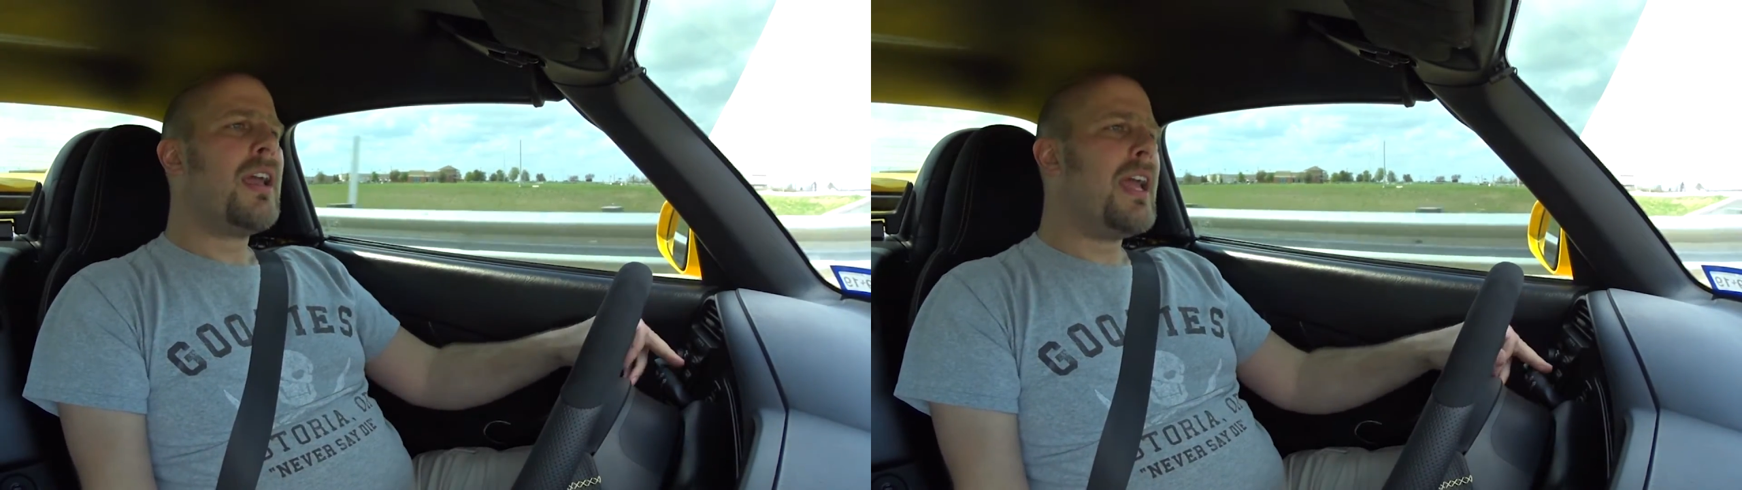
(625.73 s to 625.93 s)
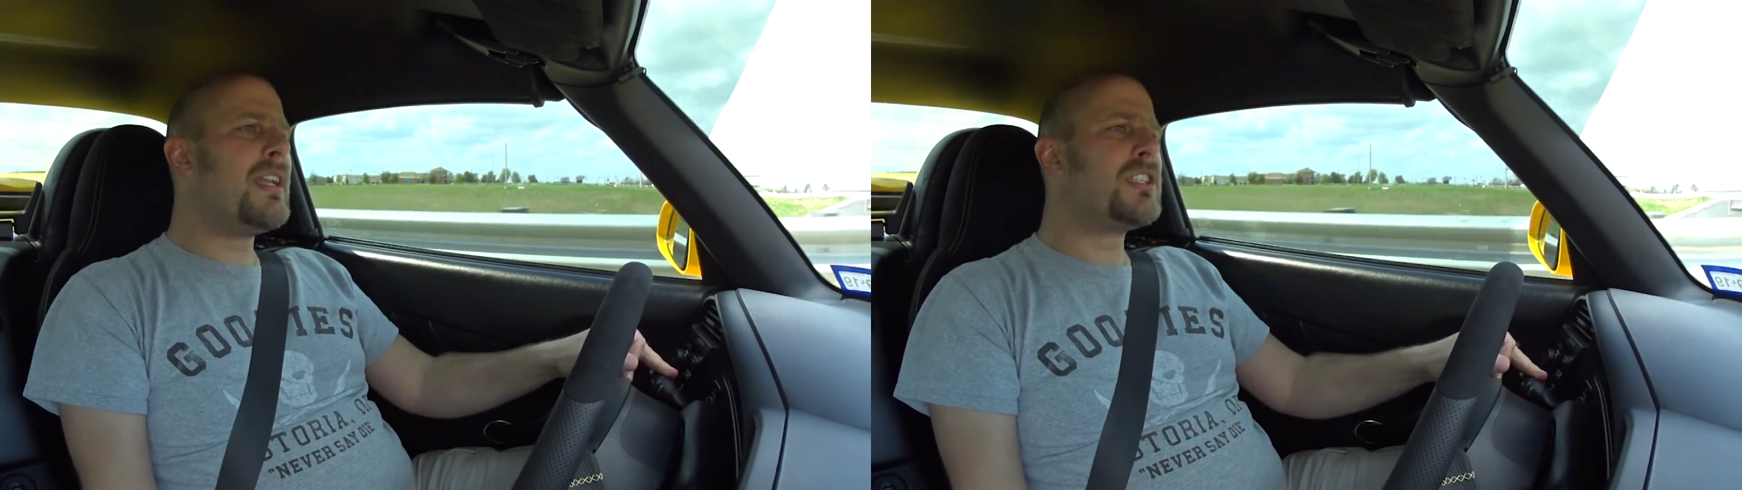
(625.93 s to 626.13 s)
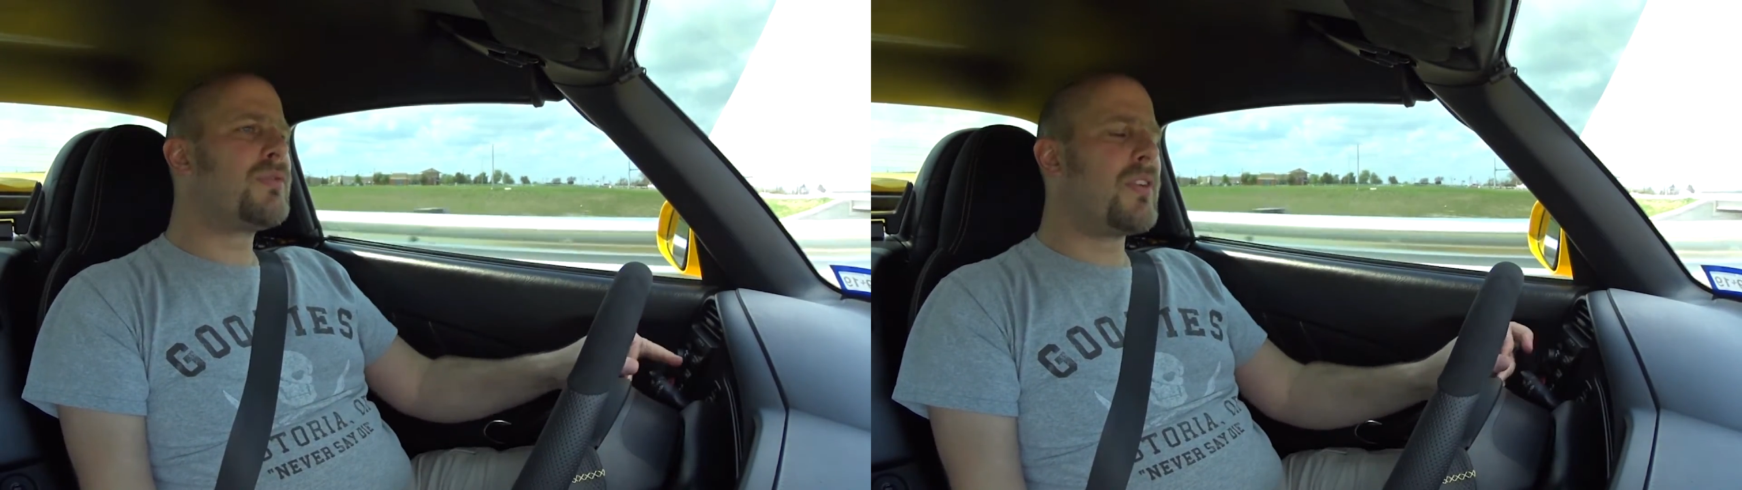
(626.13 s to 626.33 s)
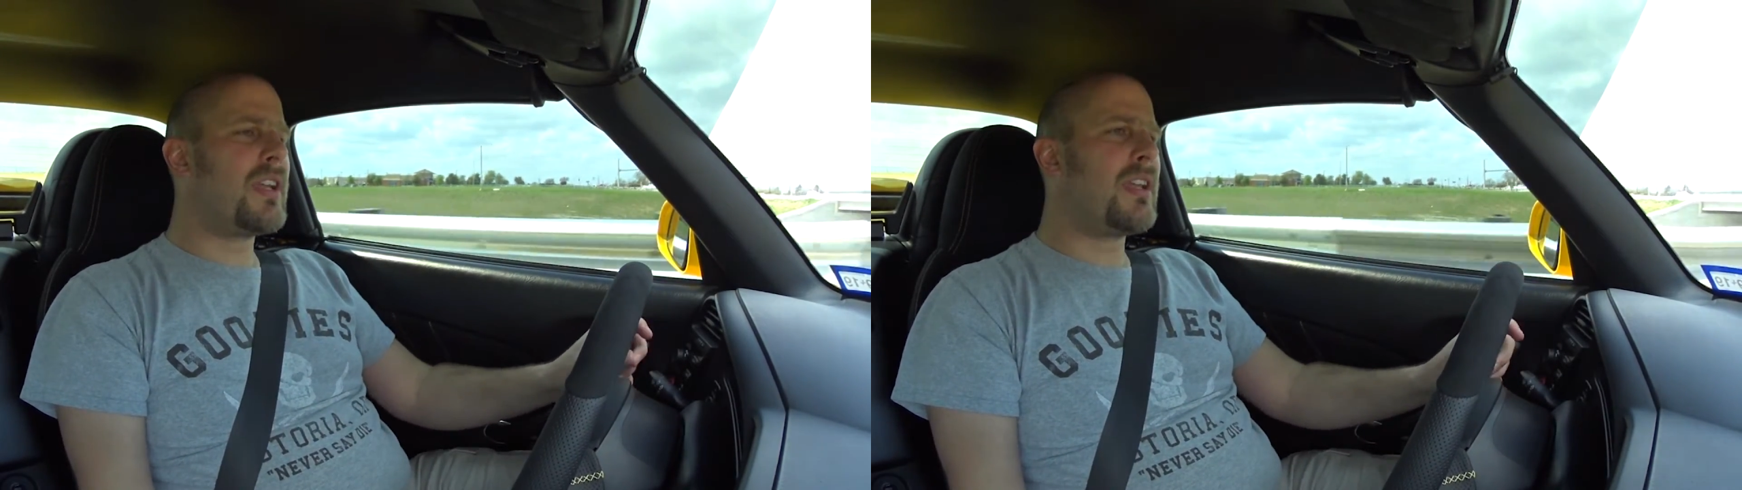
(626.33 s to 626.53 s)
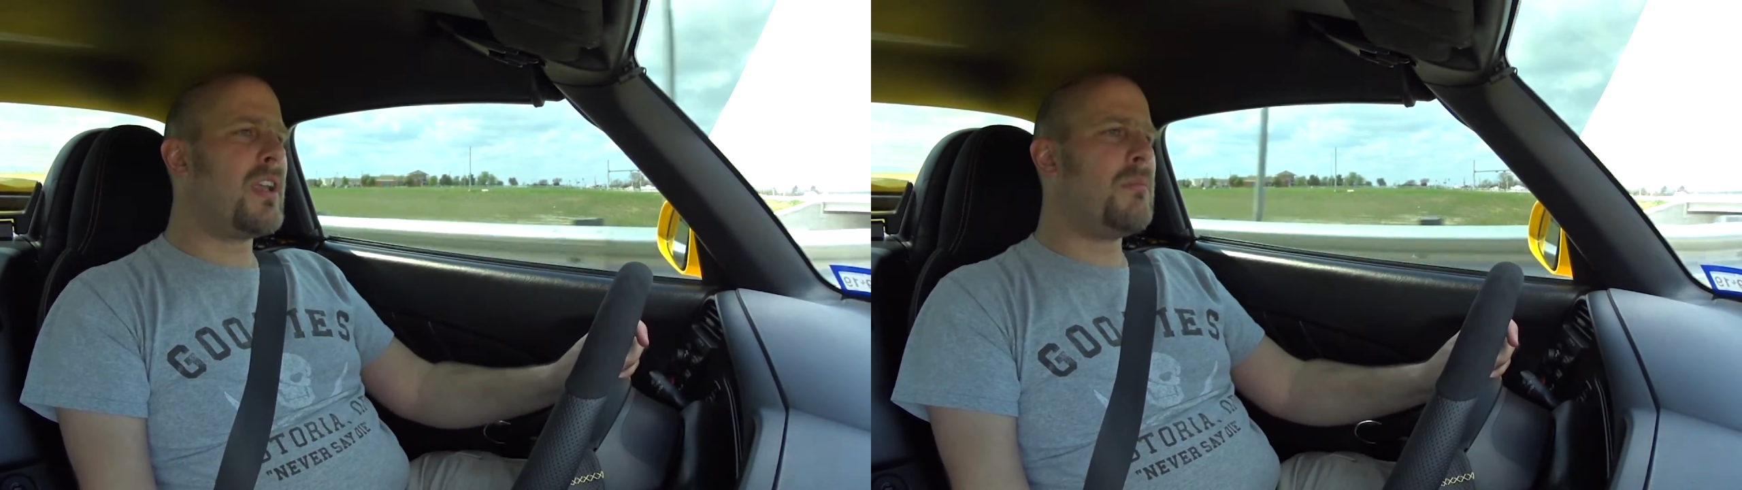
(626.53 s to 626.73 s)
It is
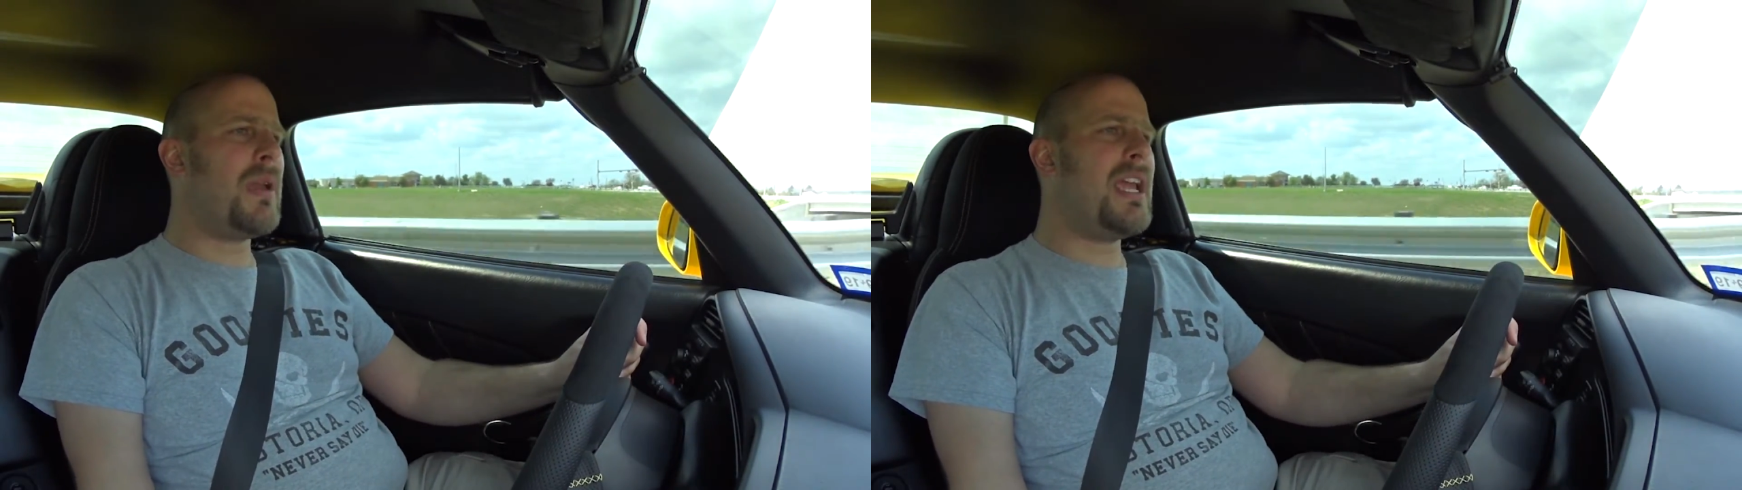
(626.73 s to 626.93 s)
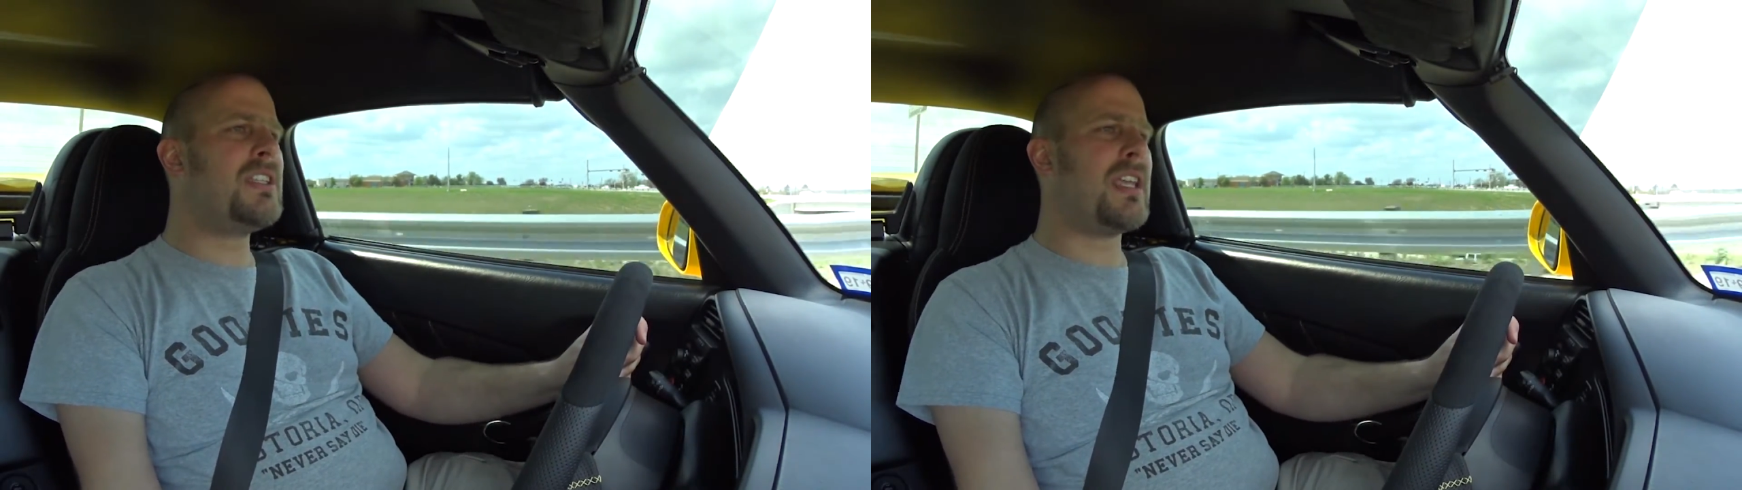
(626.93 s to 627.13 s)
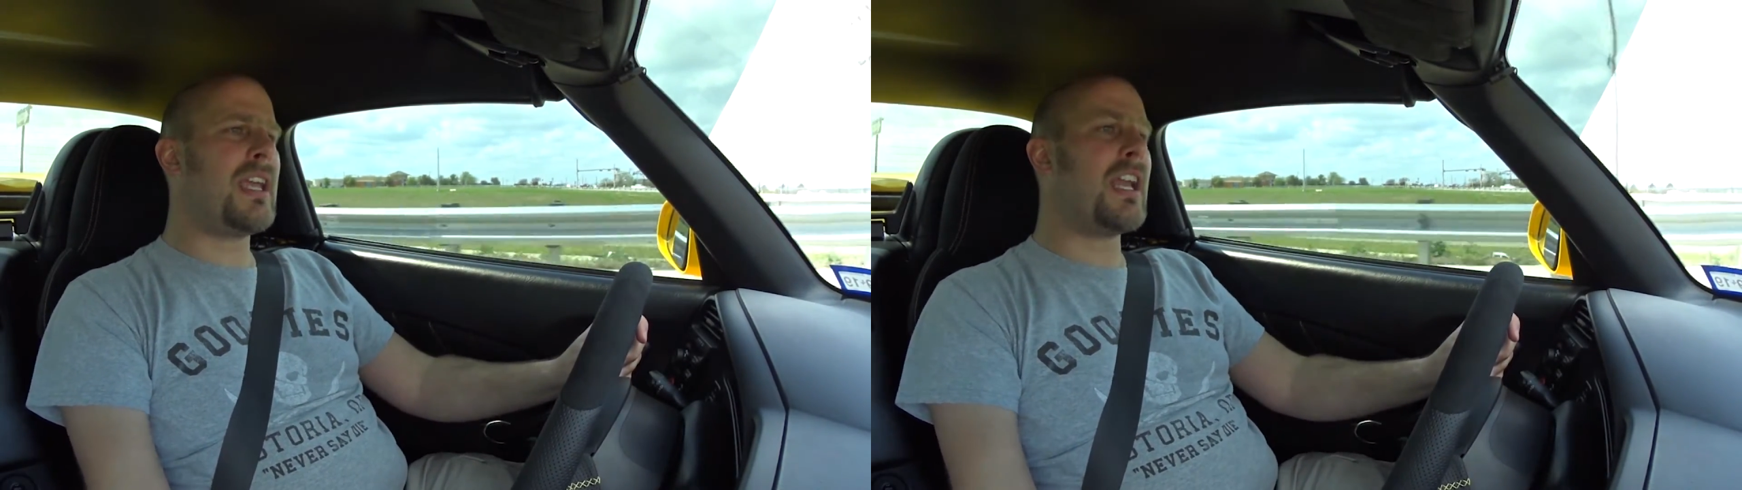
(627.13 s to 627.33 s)
freaking amazing.